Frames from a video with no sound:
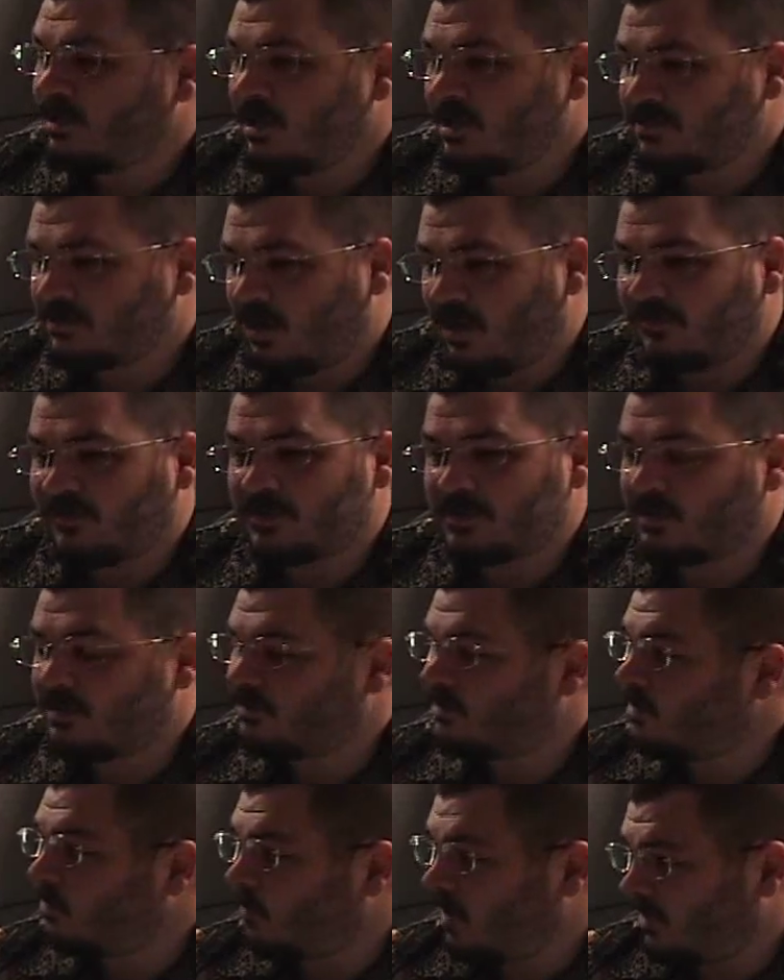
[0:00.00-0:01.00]
This office
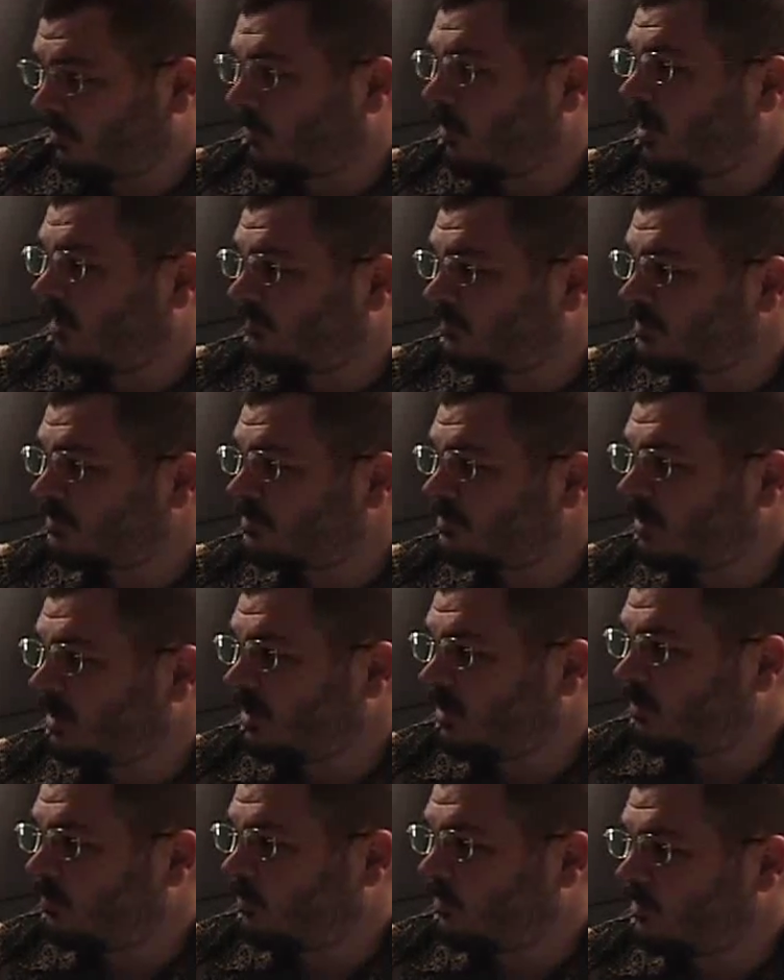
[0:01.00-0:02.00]
is the weather office.
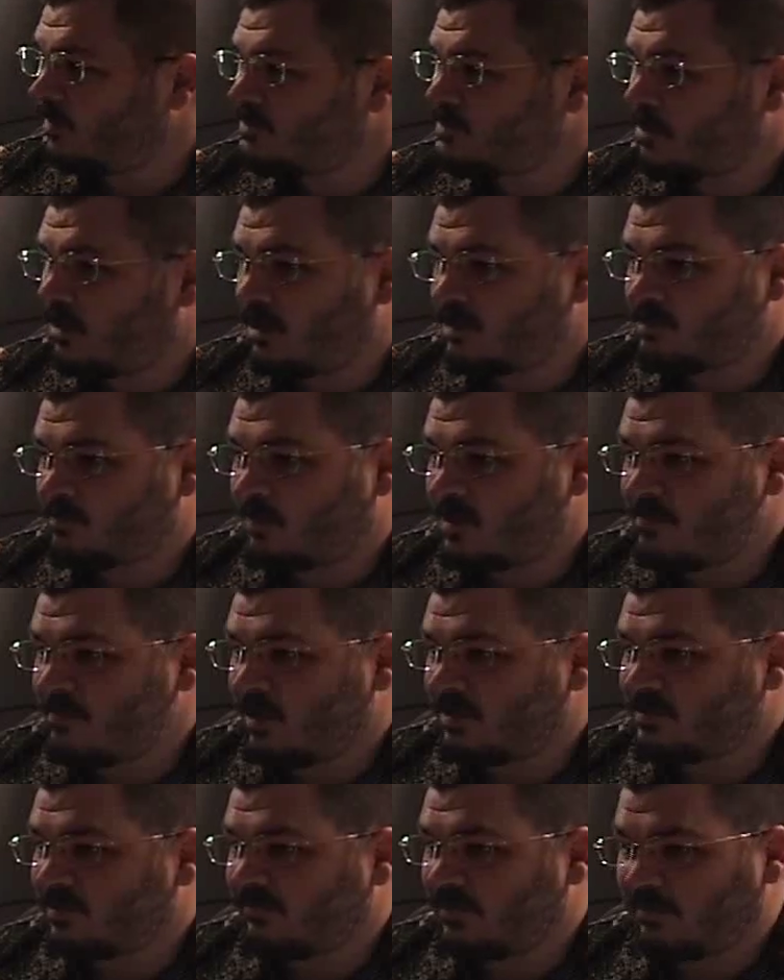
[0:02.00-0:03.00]
We're in charge pretty
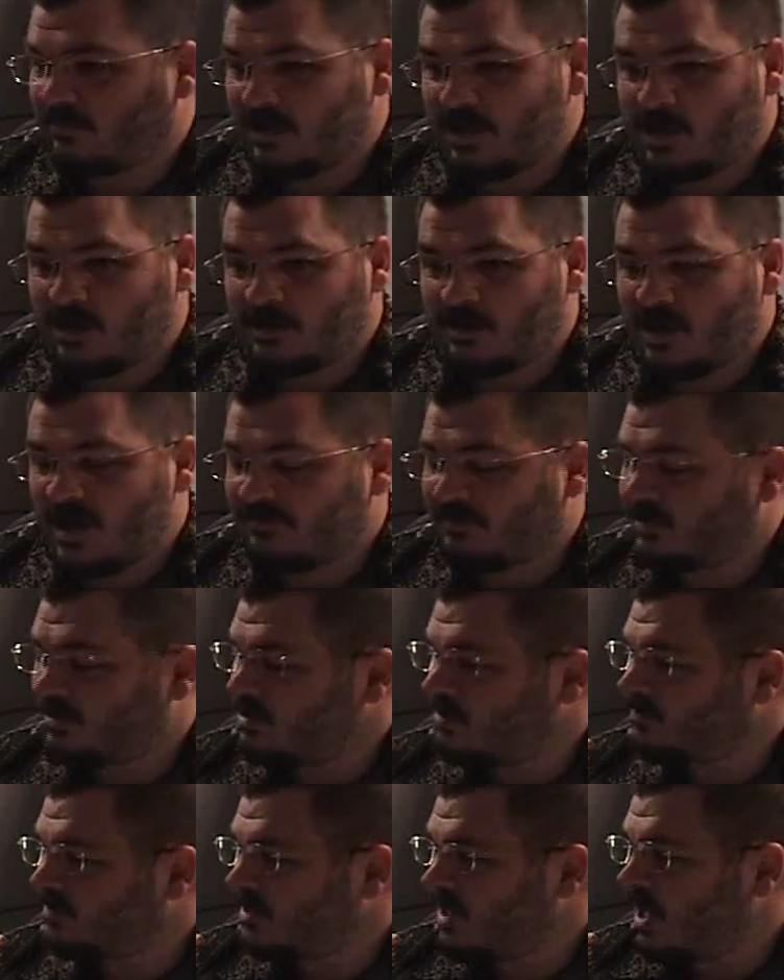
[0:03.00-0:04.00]
much of every aircraft that
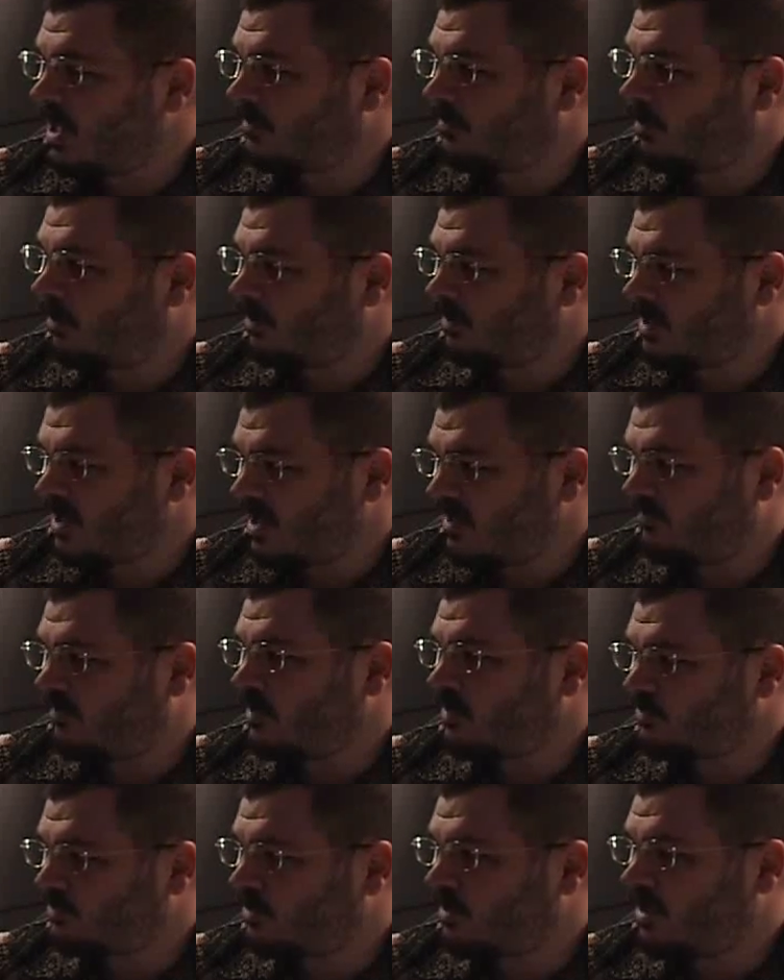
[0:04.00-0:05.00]
comes down, all the
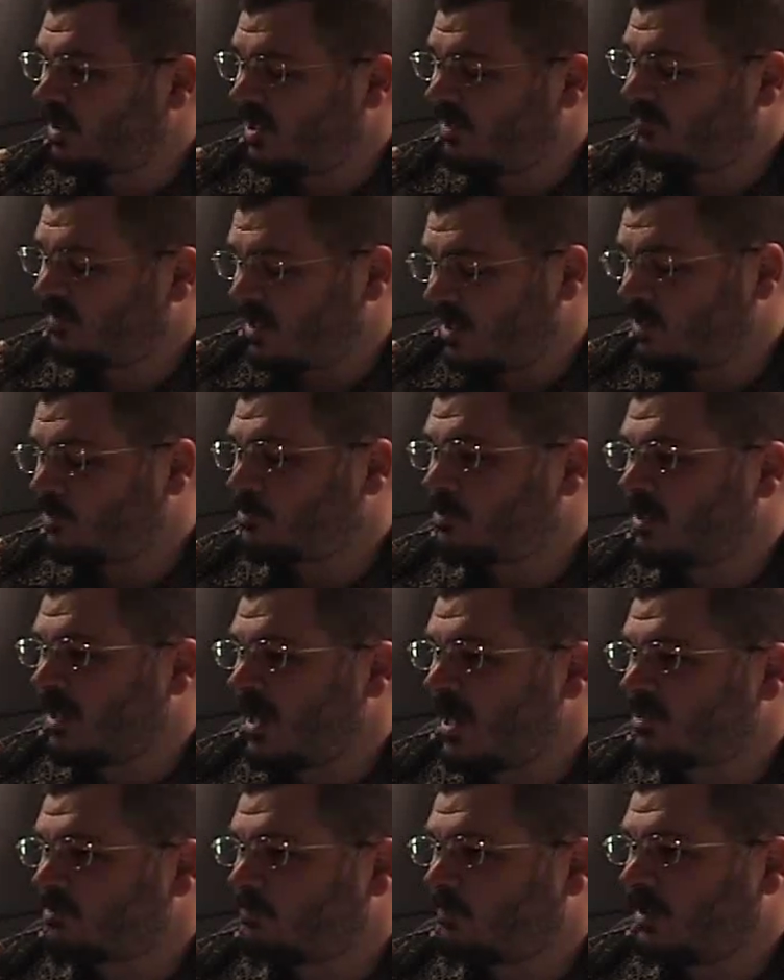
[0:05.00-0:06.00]
aviation
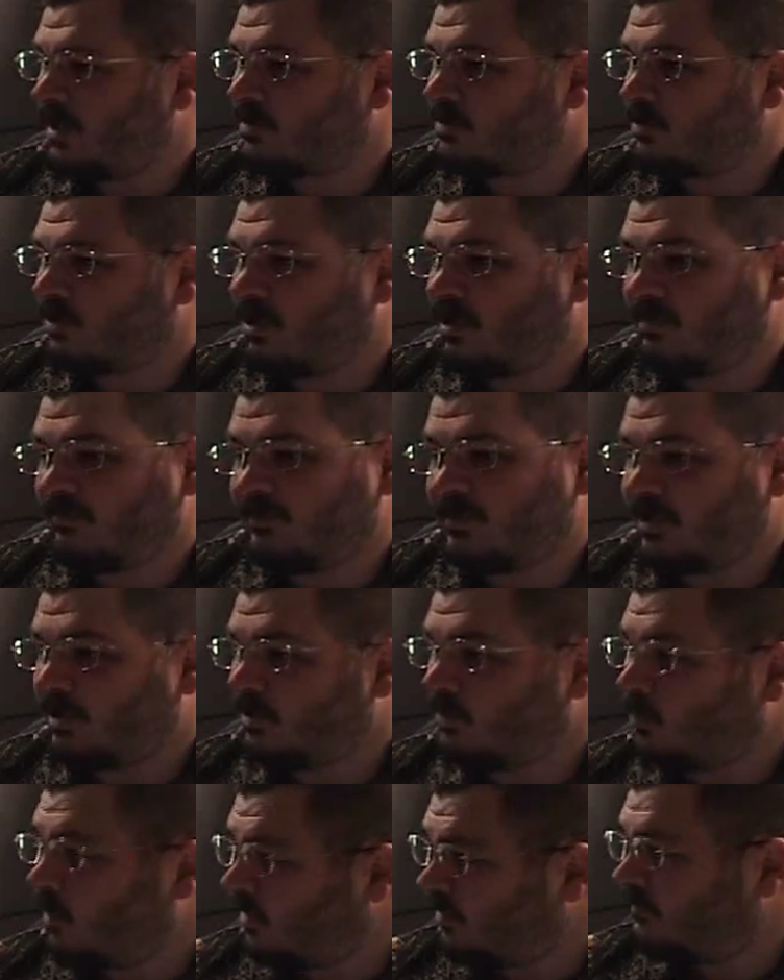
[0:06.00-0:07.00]
aspects of
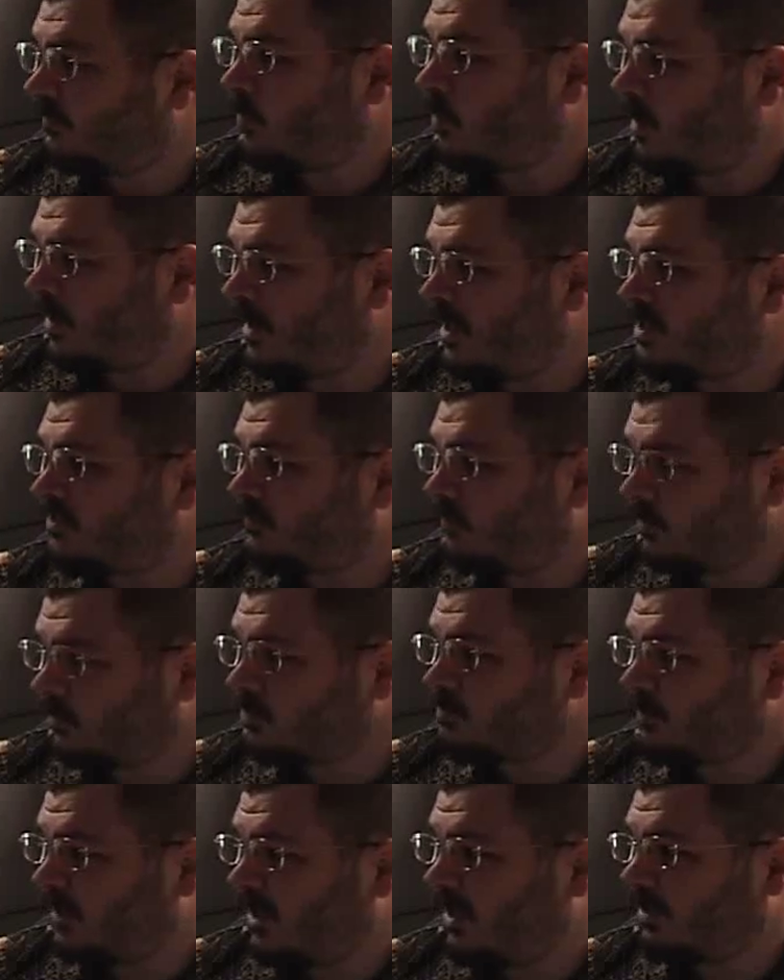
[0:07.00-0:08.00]
the weather forecast for
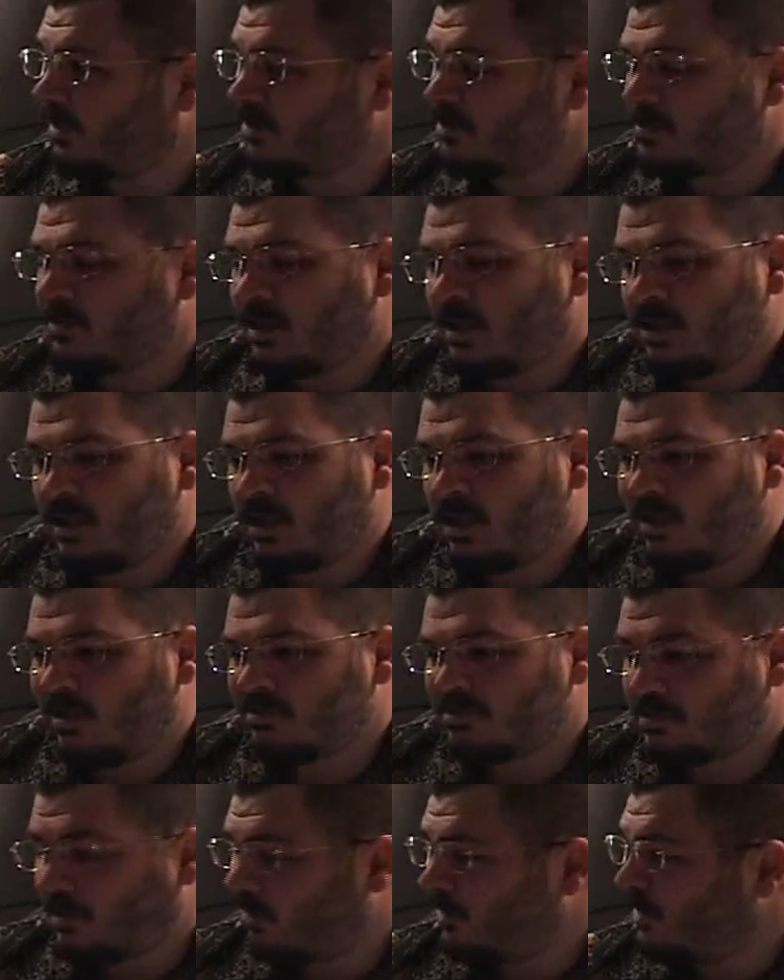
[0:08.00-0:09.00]
those pilots,
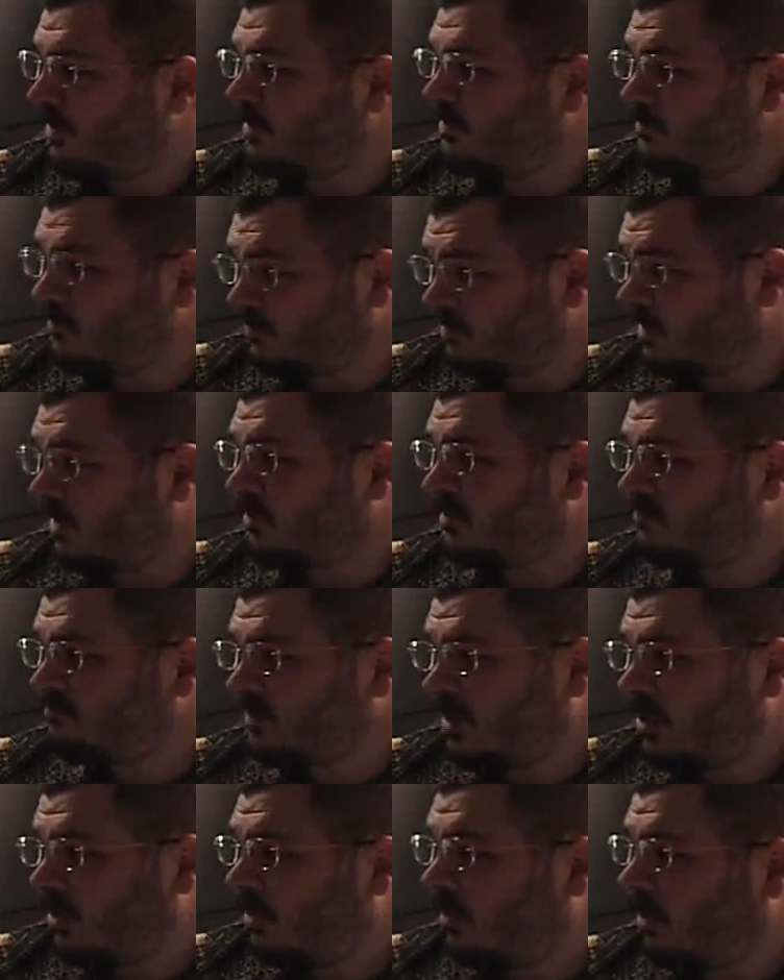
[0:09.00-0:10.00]
starting in New Zealand
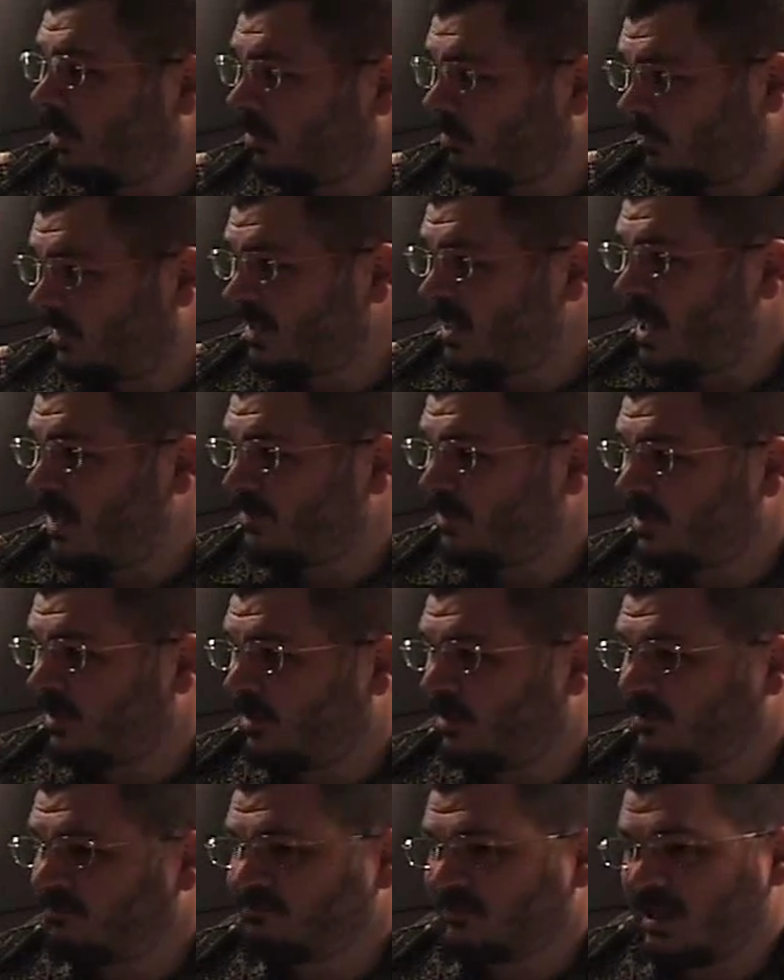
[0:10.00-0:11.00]
all the way down to
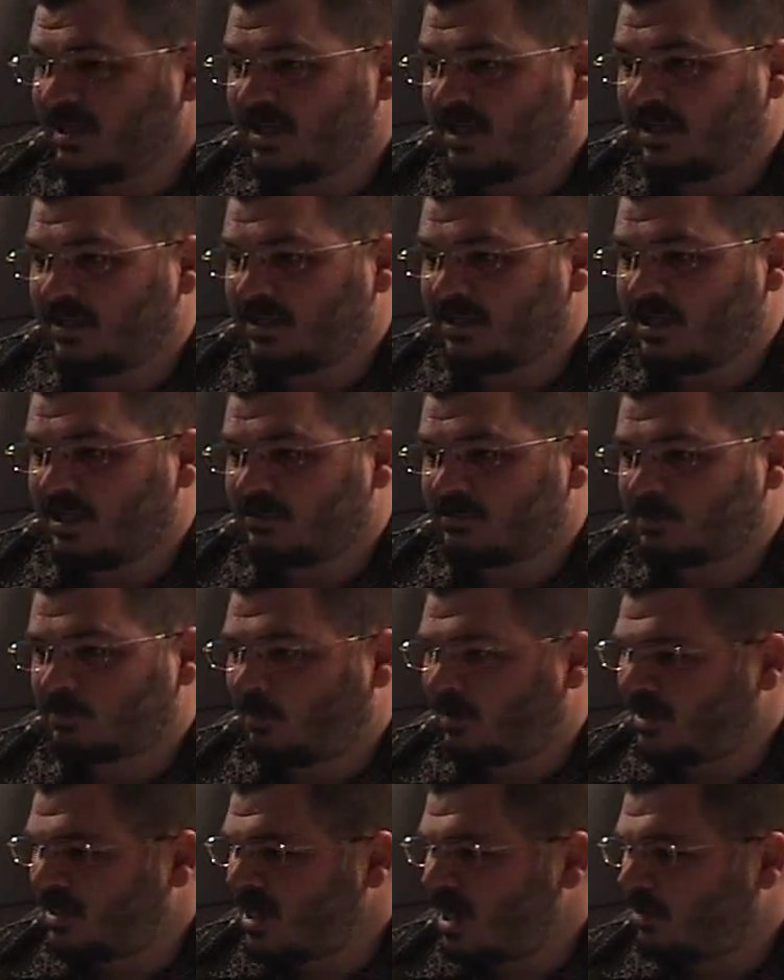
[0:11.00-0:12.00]
here, and then again
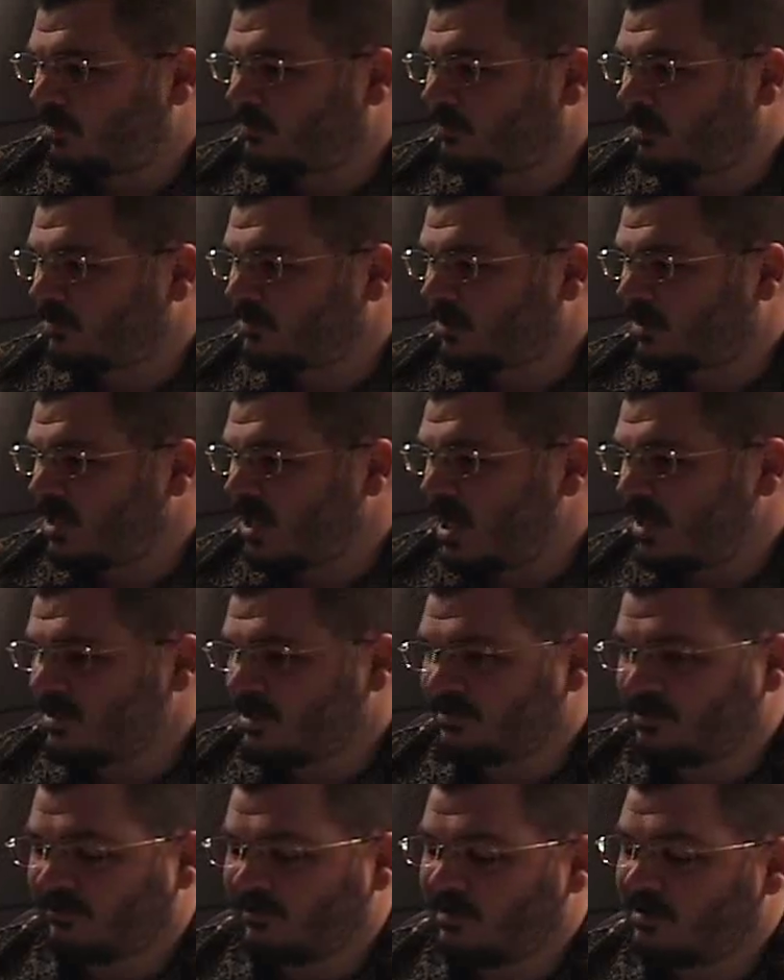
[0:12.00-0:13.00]
spreading out across the
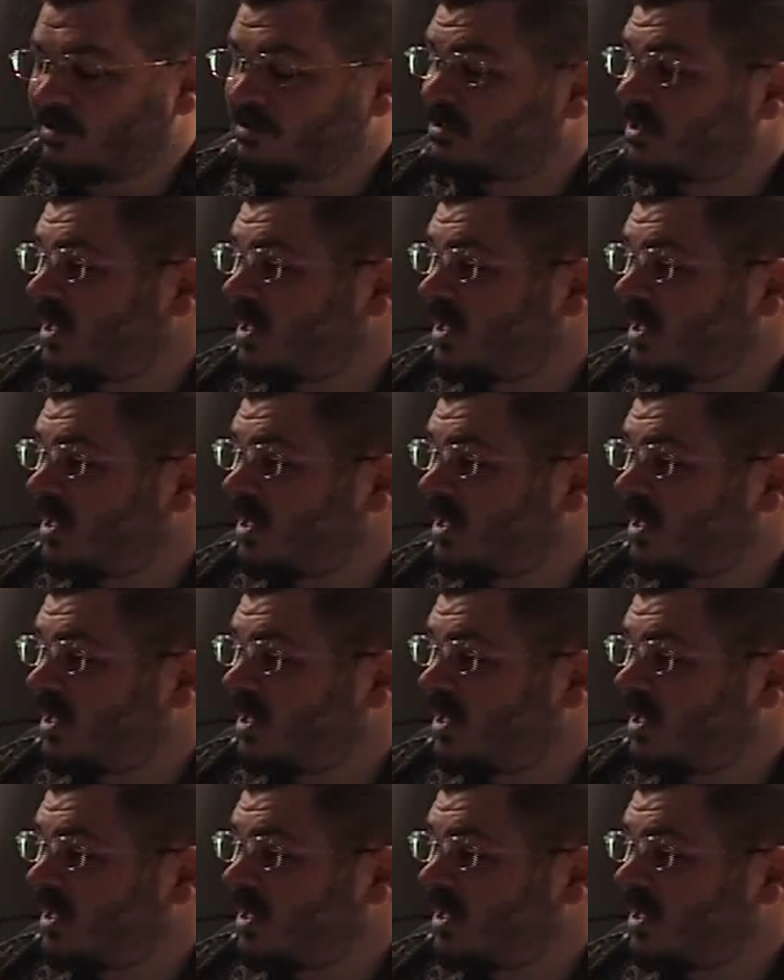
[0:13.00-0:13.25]
continent to various